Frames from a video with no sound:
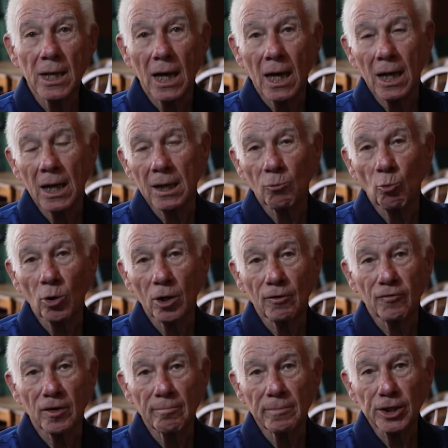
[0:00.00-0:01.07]
I worked
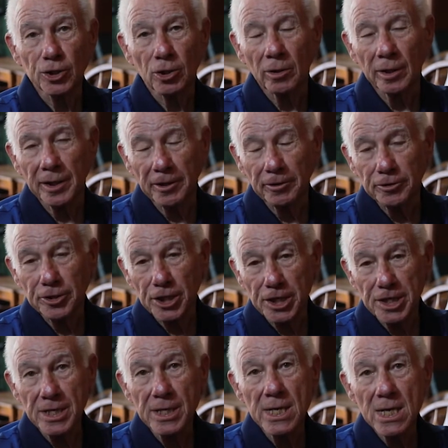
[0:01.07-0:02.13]
for Mitchell Energy,